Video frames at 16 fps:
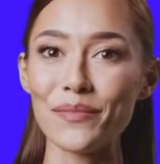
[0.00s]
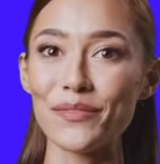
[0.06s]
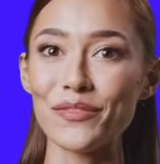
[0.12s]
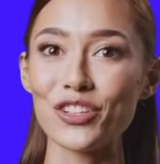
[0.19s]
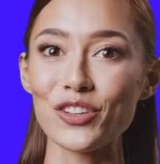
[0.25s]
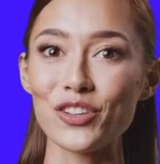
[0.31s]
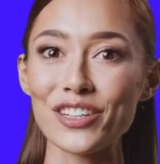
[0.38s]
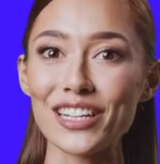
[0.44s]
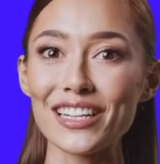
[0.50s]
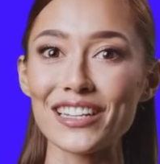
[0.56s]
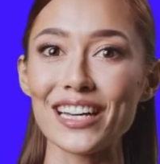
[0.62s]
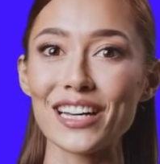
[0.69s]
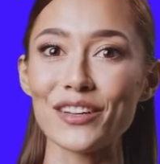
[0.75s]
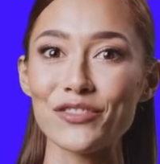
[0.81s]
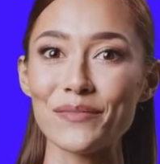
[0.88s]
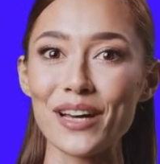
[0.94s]
2
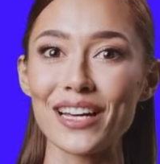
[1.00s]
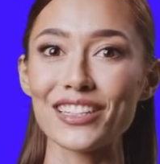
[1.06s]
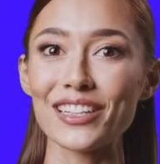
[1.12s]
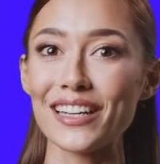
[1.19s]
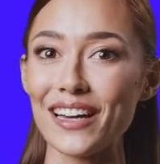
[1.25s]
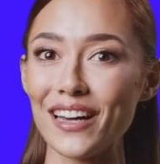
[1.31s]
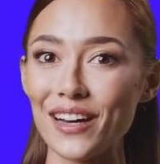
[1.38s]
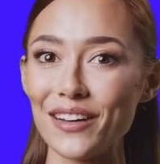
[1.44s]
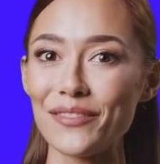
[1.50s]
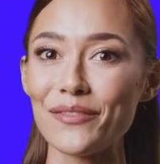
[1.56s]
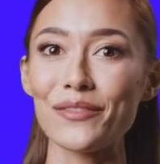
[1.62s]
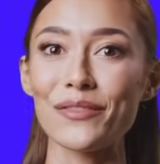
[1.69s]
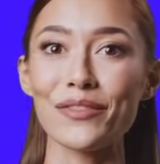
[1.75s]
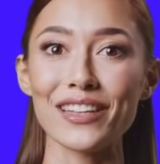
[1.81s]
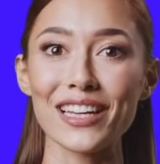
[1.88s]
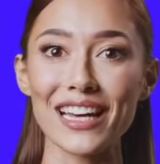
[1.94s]
details matter here.
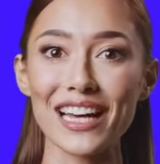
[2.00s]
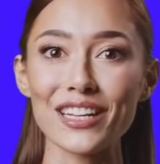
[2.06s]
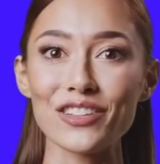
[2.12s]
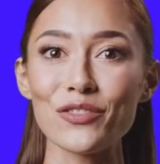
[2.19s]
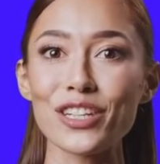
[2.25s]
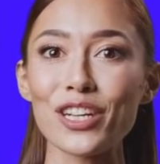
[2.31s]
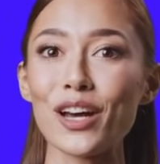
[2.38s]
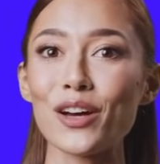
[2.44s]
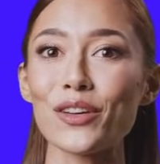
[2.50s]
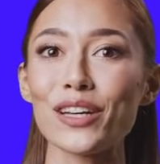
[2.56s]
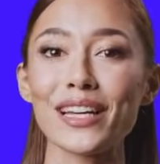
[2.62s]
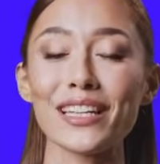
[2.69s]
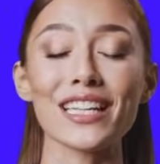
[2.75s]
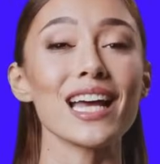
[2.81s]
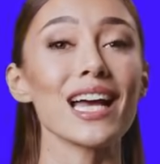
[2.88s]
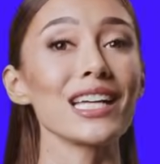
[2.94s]
He has recurring
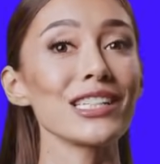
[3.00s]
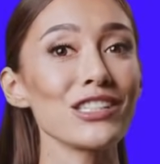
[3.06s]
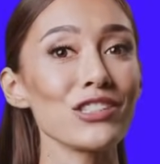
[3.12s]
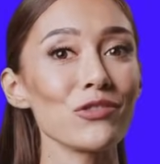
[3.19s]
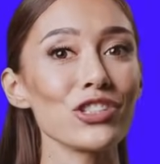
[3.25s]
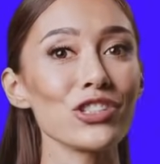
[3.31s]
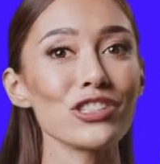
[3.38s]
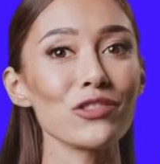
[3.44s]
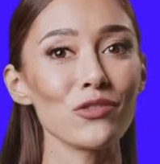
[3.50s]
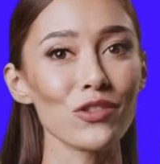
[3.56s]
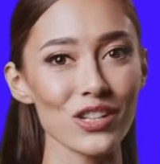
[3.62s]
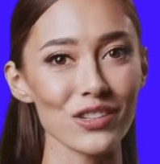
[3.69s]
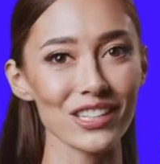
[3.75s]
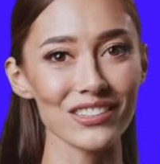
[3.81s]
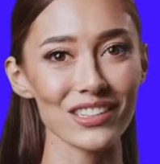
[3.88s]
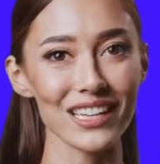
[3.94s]
attacks, which is a
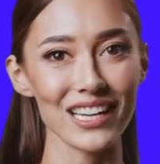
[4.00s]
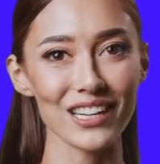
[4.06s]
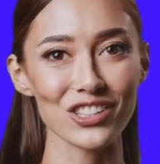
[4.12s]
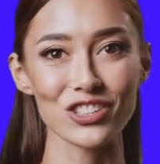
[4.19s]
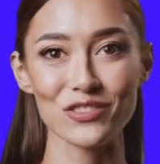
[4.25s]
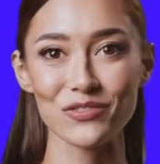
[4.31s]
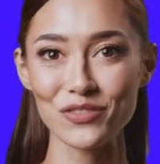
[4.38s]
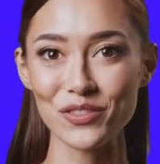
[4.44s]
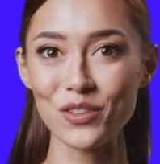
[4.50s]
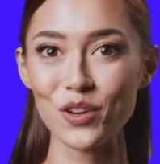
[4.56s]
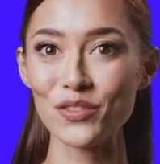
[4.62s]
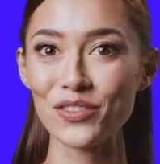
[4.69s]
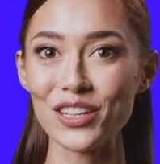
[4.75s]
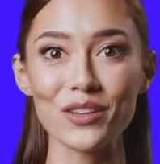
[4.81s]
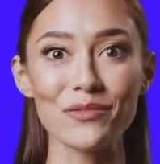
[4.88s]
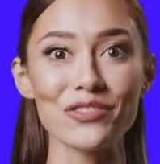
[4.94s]
real indication for
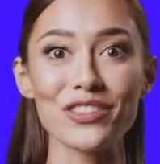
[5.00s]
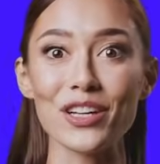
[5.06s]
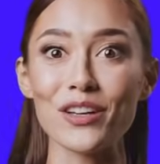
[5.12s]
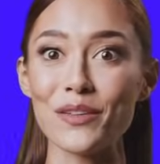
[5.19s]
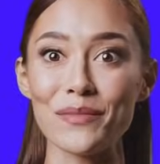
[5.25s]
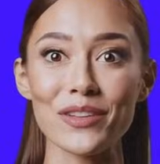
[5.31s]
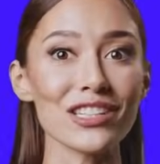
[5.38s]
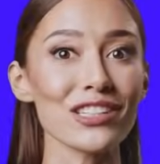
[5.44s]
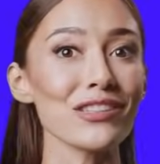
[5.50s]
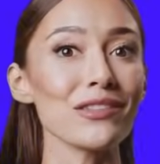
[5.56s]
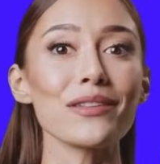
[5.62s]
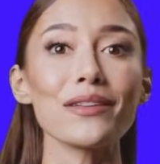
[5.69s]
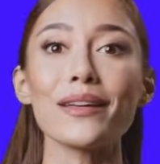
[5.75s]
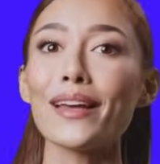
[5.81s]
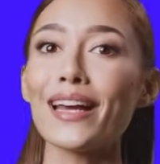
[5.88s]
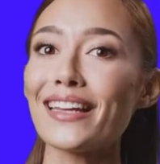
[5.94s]
long-term therapy,
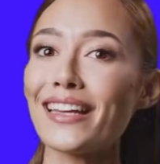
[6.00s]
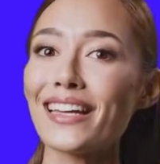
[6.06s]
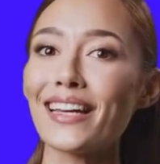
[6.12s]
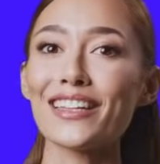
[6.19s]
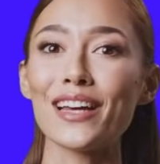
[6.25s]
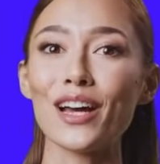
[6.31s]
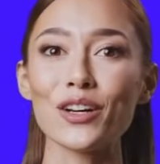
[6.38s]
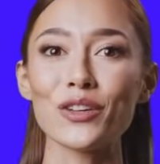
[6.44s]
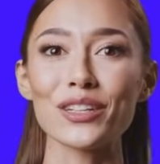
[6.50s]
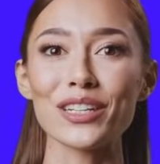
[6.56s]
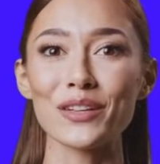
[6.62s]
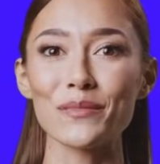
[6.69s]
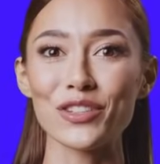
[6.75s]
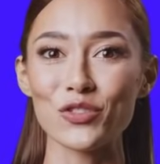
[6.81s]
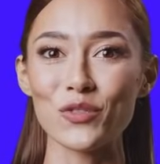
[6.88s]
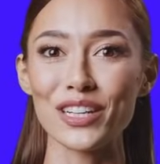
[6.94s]
and he is currently
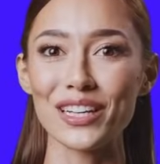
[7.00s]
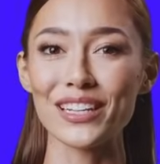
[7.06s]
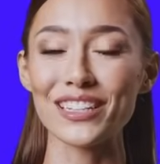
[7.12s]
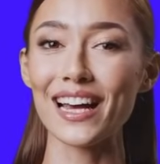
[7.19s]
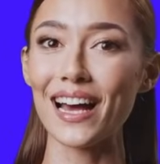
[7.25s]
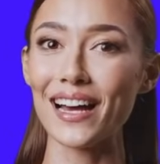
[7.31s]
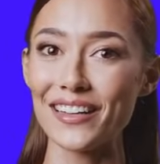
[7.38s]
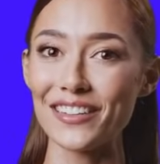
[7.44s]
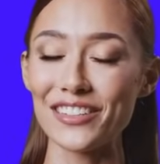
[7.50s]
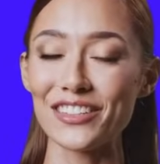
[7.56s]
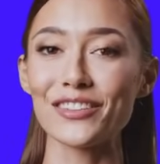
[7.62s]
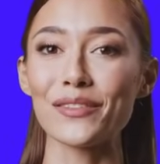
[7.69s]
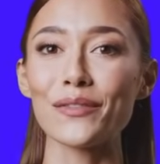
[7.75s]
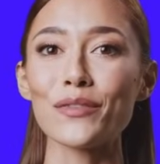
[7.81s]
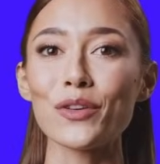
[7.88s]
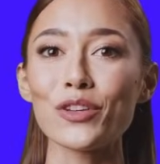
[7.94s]
between attacks,
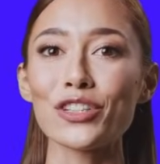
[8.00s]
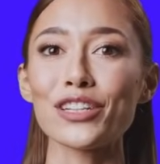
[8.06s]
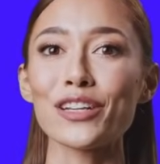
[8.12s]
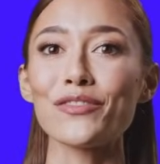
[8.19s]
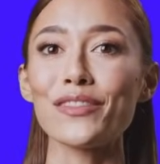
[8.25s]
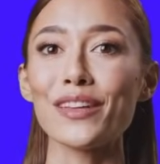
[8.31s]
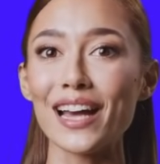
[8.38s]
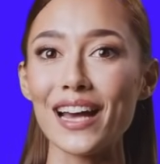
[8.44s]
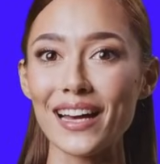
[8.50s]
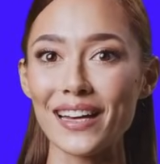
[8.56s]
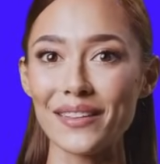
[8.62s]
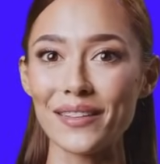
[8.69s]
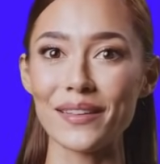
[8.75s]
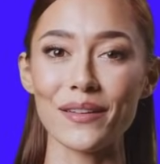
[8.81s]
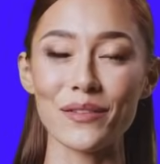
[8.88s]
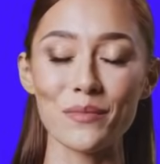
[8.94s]
not in a flare,
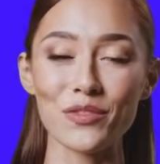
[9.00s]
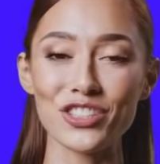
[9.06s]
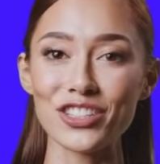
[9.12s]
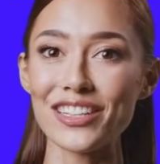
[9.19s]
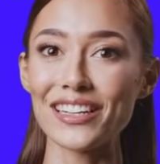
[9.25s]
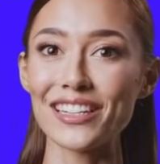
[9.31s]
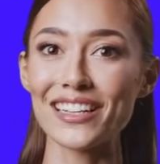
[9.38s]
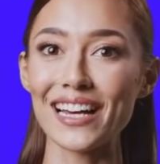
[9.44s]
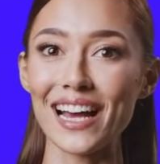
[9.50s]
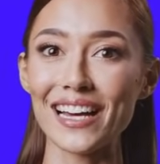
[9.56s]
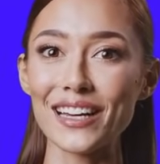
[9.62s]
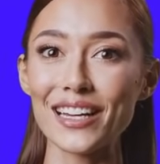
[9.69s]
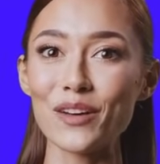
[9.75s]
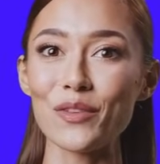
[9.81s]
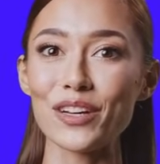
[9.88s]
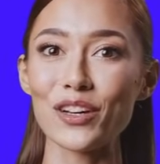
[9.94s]
which is
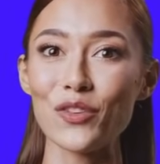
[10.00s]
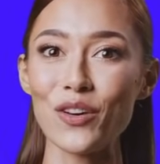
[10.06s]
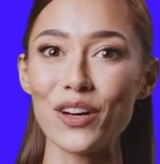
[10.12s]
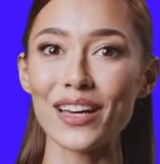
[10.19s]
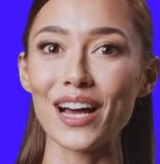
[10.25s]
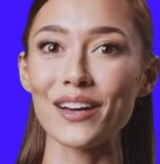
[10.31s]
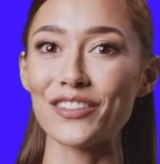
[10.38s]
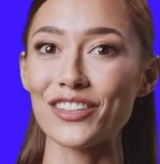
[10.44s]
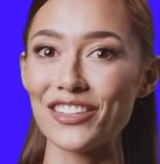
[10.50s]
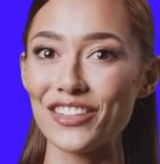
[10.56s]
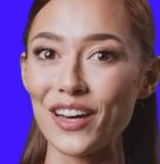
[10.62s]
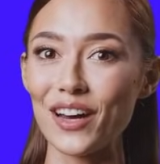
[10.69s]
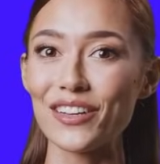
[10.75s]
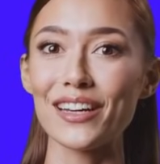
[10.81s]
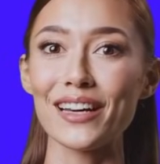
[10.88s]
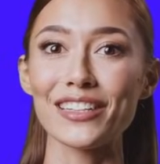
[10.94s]
exactly when you are allowed to
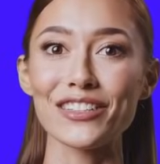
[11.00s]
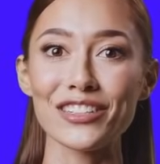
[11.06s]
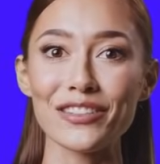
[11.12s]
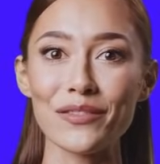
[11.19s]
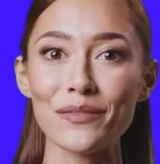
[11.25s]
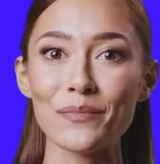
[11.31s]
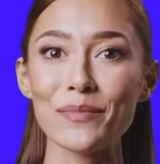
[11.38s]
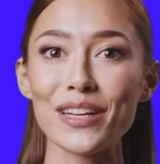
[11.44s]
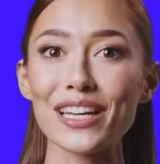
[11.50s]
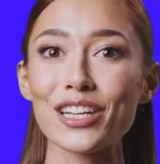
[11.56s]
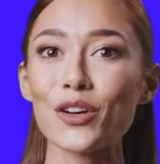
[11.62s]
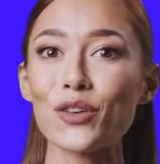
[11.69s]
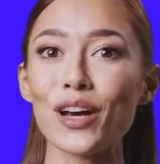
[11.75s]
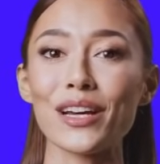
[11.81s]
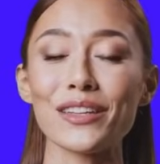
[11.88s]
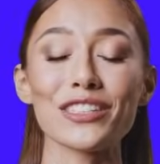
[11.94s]
start it. Pick
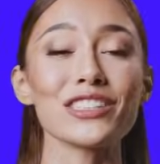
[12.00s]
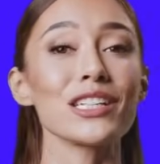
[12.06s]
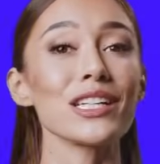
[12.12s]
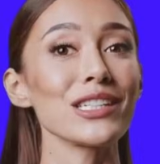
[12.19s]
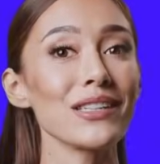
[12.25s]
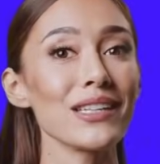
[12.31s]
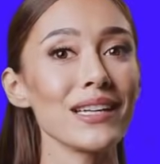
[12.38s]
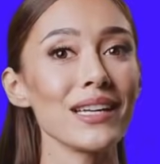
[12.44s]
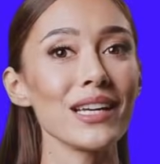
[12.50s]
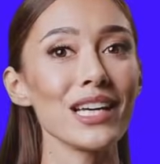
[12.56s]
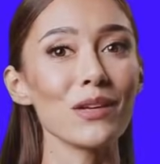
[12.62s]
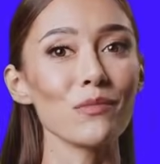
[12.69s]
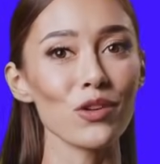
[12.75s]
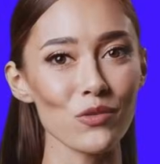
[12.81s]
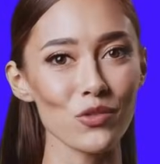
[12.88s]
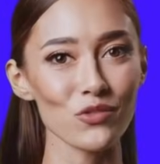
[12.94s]
your answer,
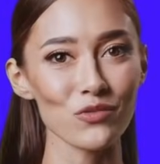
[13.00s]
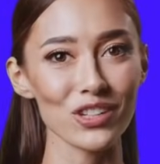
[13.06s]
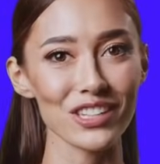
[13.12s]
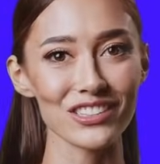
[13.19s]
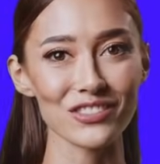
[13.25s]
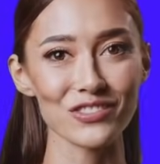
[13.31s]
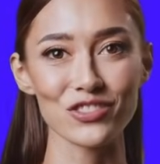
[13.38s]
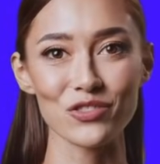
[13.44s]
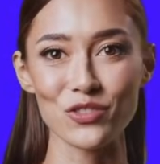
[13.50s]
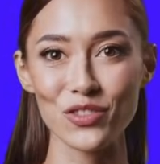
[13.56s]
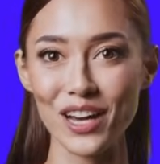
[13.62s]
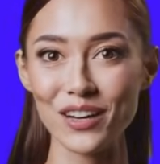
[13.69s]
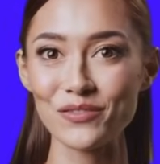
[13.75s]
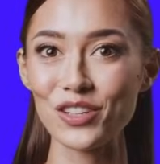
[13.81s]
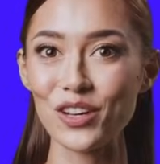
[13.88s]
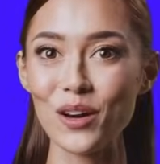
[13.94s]
and we will reason through
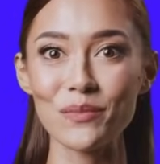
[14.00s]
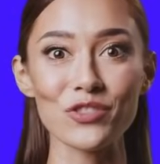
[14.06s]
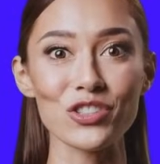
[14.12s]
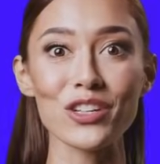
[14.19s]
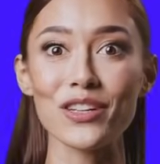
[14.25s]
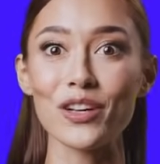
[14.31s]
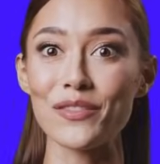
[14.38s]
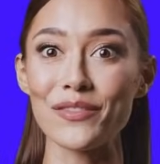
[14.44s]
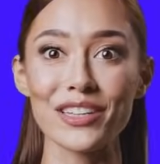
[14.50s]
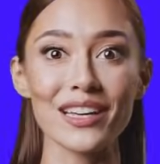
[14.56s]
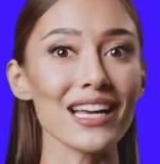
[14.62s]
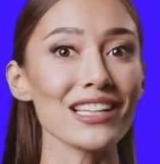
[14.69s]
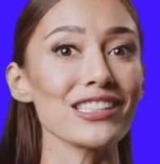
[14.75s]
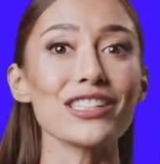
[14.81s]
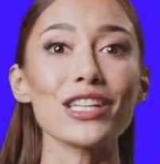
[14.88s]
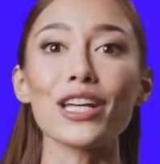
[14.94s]
every option on the
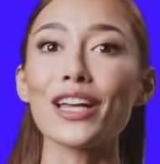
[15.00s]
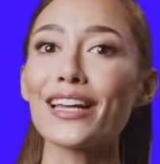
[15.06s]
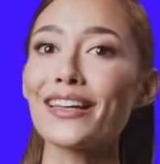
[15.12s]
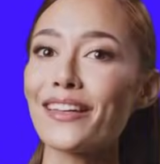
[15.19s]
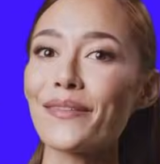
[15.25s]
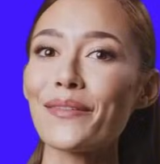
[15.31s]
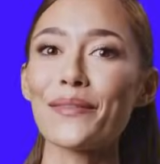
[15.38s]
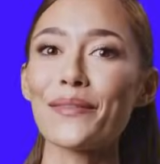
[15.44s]
next slide.